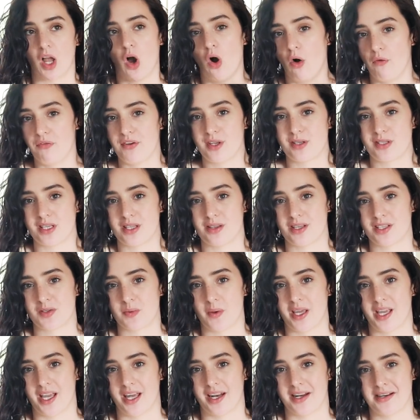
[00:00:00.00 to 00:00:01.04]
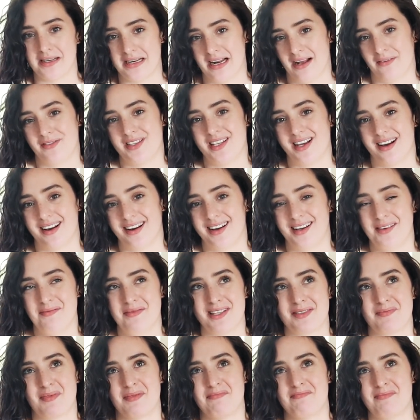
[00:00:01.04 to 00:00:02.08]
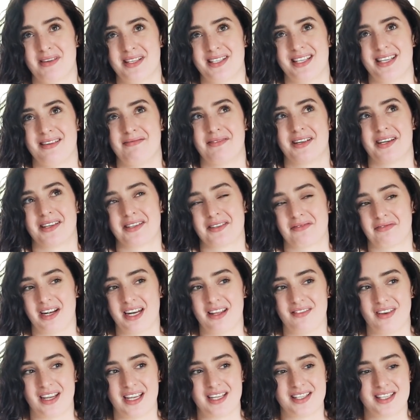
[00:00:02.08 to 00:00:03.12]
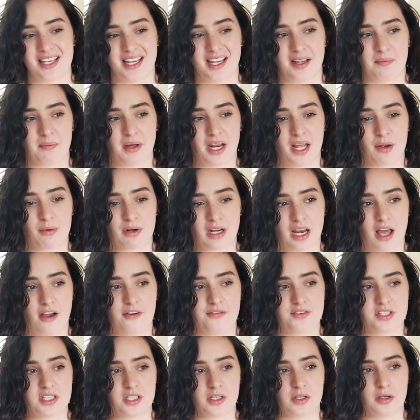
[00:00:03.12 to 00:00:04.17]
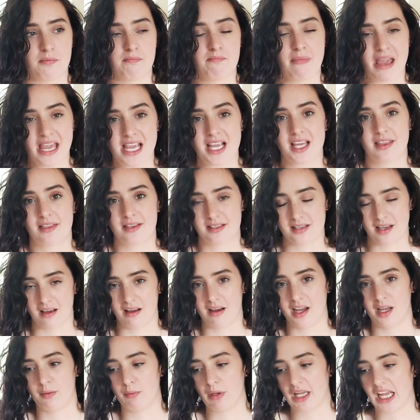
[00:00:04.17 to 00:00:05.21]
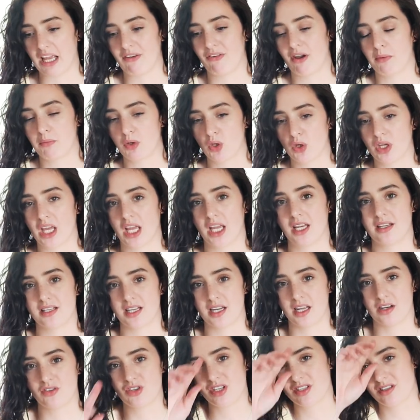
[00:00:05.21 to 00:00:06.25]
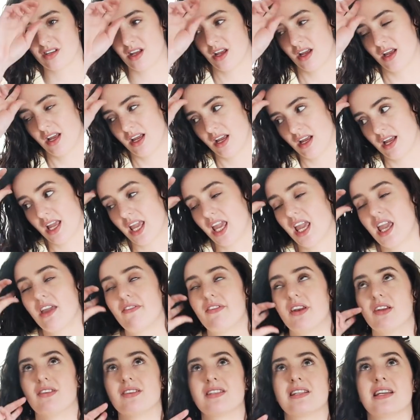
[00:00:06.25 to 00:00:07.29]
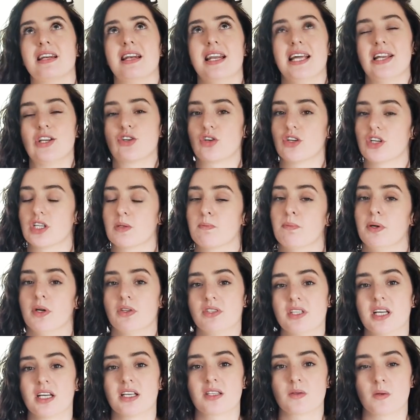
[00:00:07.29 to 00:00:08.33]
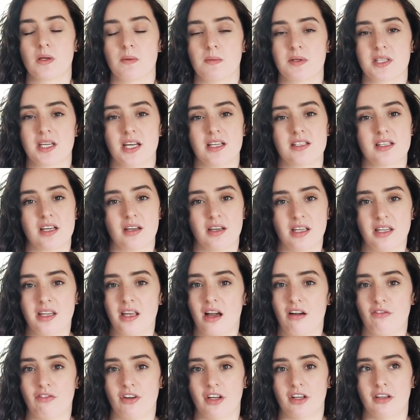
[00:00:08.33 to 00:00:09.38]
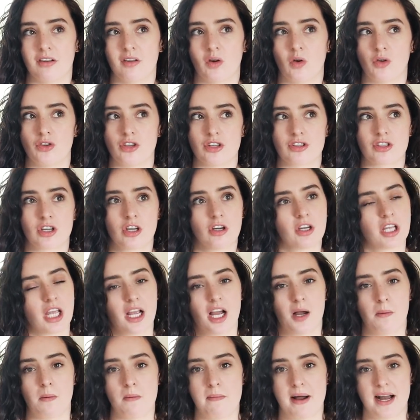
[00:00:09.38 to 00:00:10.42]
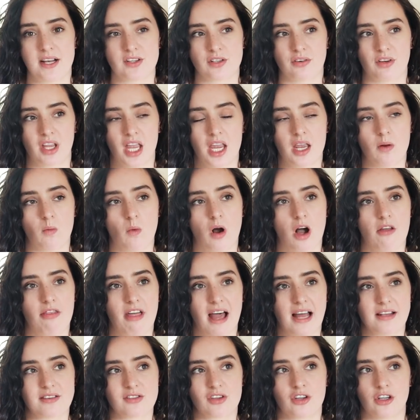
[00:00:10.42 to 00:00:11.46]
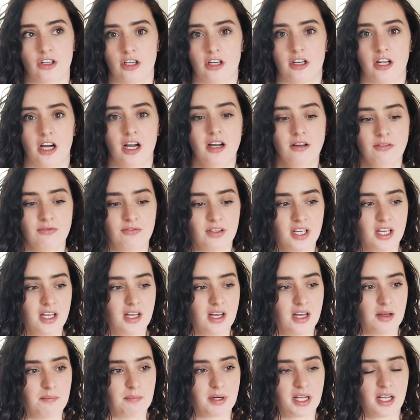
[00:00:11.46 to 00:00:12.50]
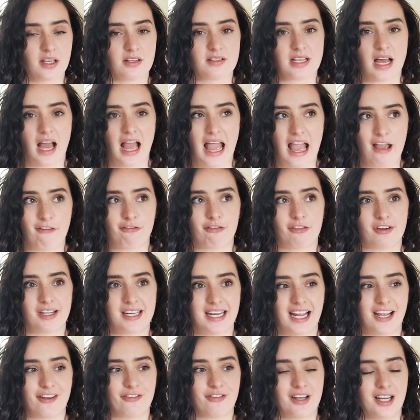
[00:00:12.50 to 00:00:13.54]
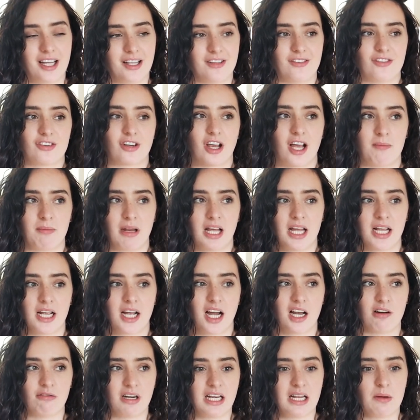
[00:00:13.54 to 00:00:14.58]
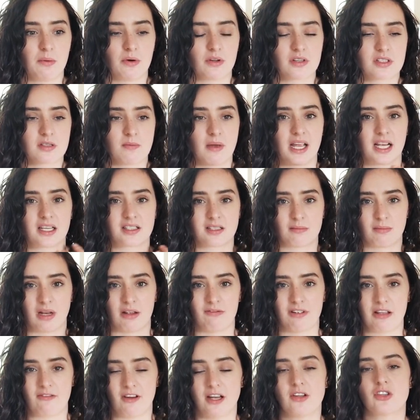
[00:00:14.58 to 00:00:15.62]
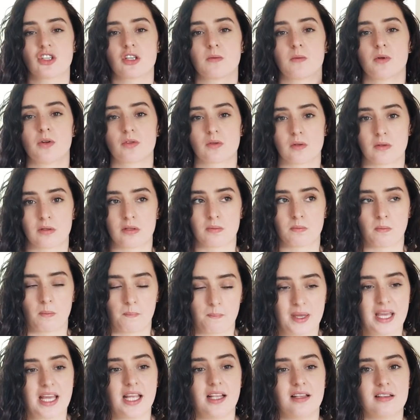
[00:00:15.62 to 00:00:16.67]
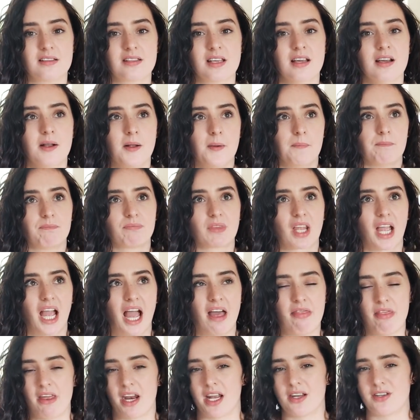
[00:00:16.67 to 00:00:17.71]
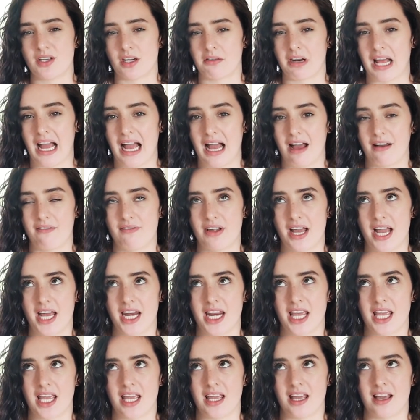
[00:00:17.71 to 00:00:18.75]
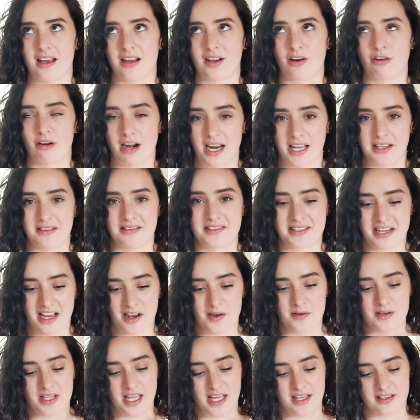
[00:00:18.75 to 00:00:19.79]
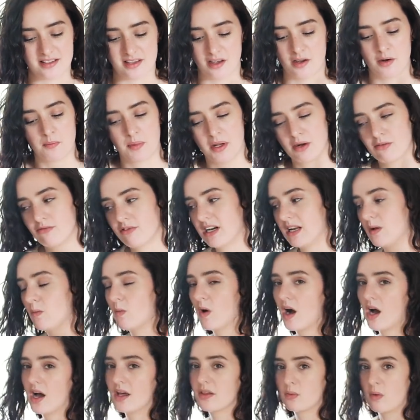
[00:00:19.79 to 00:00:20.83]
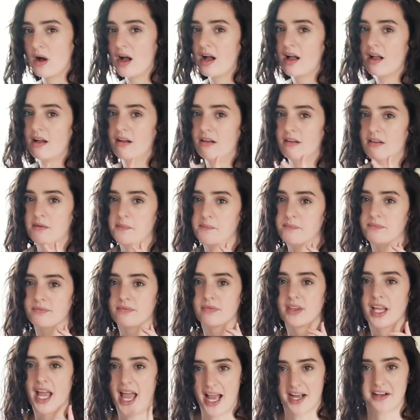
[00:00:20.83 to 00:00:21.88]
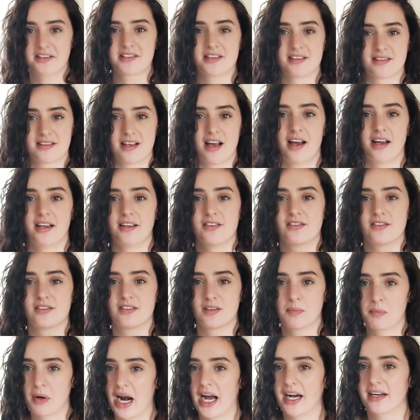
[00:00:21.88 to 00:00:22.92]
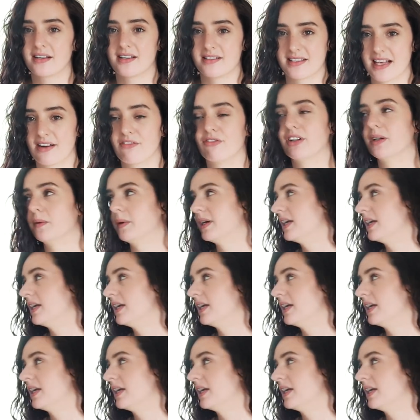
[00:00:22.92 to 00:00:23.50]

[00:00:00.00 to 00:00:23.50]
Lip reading: obviously this weekend I don't have time. It's been busy because of renovating, but I would love to make the time. Like if I'm cooking dinner, just even if it's literally just putting a sweet potato in the oven or just cooking up a batch of quinoa, that's good enough. Because every day for lunch, I'm like, I really want to make some lovely vegetables with beans, and then I don't have any grains to go with it. So it'd be really worthwhile exercise to practice every